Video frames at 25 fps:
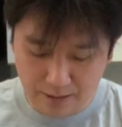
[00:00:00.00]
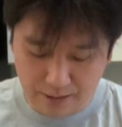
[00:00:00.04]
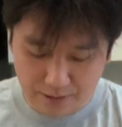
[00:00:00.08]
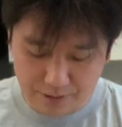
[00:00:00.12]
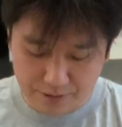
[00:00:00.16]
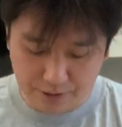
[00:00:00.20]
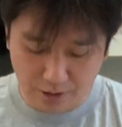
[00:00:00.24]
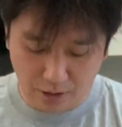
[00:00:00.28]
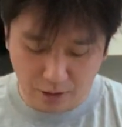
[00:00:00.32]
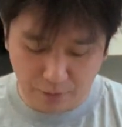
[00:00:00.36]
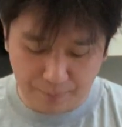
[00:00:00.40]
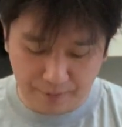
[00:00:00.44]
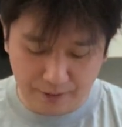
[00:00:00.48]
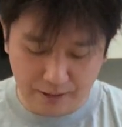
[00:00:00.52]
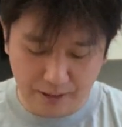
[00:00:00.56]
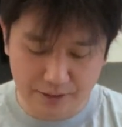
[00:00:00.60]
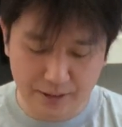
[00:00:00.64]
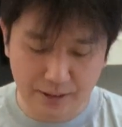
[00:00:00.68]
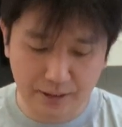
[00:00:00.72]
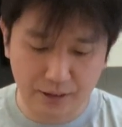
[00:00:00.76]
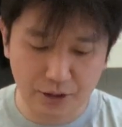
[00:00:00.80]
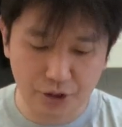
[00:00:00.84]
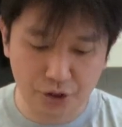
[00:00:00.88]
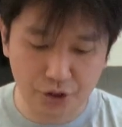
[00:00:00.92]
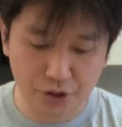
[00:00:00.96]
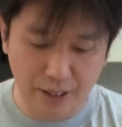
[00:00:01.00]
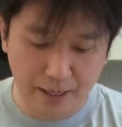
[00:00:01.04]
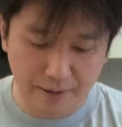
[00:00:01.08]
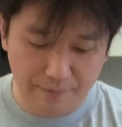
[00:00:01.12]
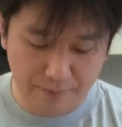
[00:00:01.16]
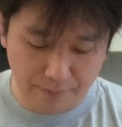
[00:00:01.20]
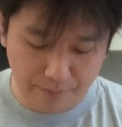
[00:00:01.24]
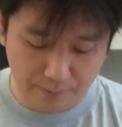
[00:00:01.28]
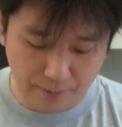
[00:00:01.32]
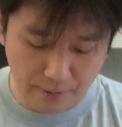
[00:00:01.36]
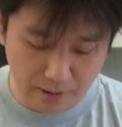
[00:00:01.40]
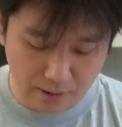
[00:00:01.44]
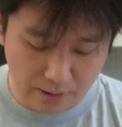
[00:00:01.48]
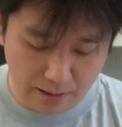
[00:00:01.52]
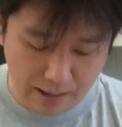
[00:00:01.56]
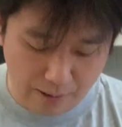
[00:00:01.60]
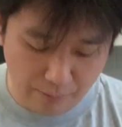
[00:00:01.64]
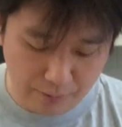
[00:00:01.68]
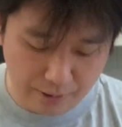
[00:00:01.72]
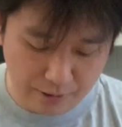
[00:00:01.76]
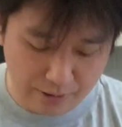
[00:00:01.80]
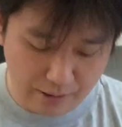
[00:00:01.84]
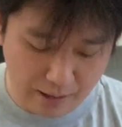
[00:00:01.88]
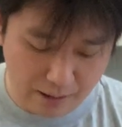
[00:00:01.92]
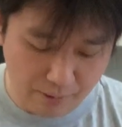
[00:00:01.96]
so because I'm gonna shave it raw,
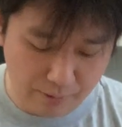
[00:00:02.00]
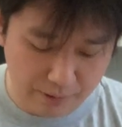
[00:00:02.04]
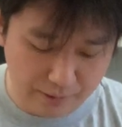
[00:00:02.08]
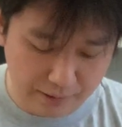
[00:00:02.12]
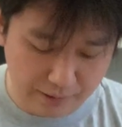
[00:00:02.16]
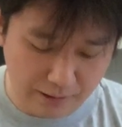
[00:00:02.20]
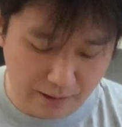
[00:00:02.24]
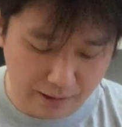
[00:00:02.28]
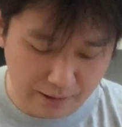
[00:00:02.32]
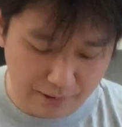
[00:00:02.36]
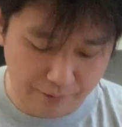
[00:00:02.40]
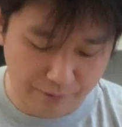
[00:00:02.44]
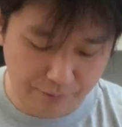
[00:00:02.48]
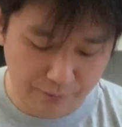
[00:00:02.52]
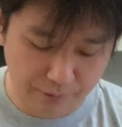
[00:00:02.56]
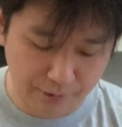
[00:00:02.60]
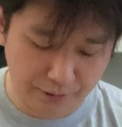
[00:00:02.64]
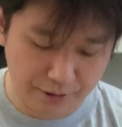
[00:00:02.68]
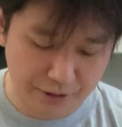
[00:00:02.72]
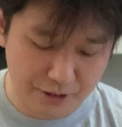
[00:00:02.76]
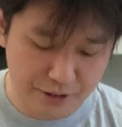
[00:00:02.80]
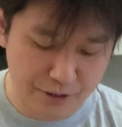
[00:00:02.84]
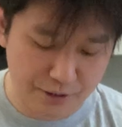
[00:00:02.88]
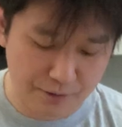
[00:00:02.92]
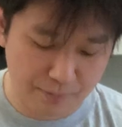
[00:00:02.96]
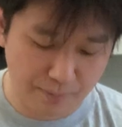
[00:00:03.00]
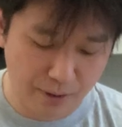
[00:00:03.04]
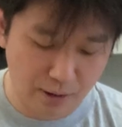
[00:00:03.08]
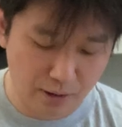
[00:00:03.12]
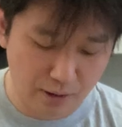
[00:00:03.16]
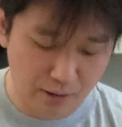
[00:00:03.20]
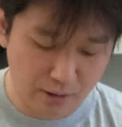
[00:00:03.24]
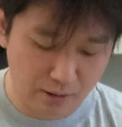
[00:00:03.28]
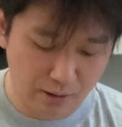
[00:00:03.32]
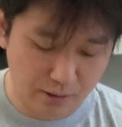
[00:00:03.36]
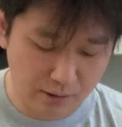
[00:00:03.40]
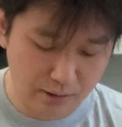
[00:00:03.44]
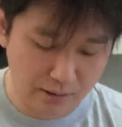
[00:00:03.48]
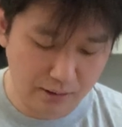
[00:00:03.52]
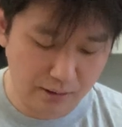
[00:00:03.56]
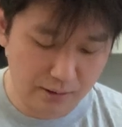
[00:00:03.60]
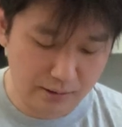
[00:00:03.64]
I want to cut it really small,